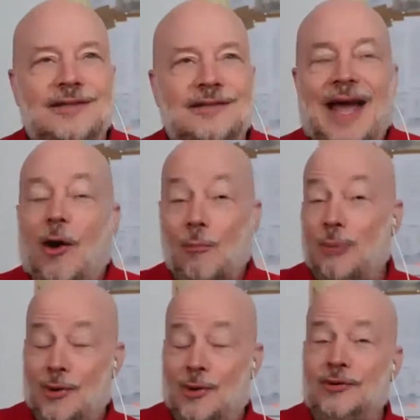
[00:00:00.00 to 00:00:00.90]
get on
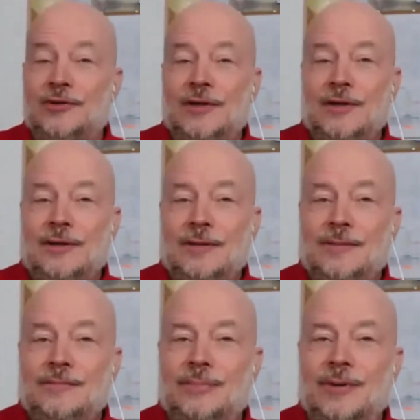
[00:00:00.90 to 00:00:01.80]
board.
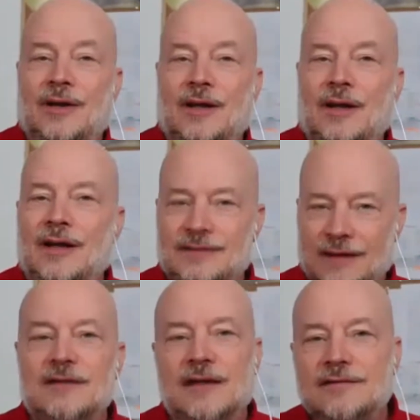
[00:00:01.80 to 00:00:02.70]
But
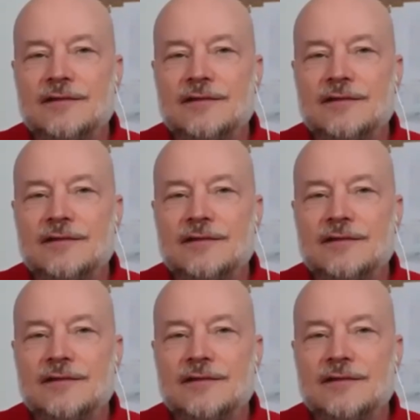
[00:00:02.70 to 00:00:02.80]
it's a